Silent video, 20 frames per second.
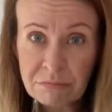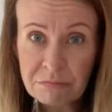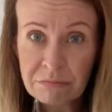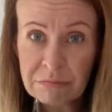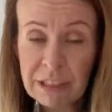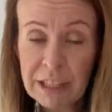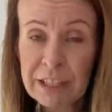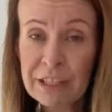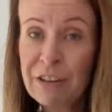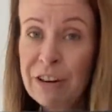
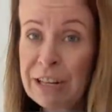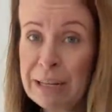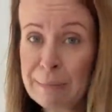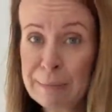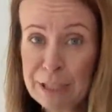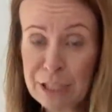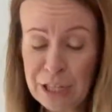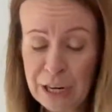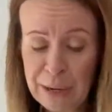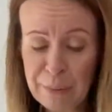It's really
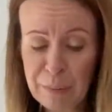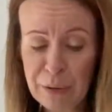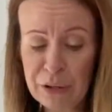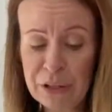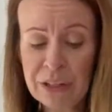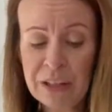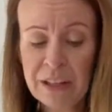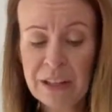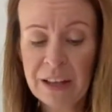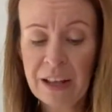misshapen
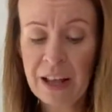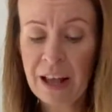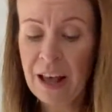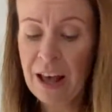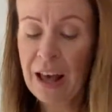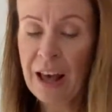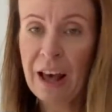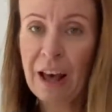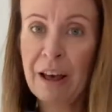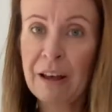
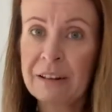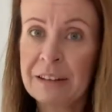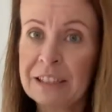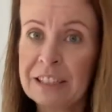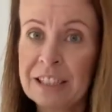and it's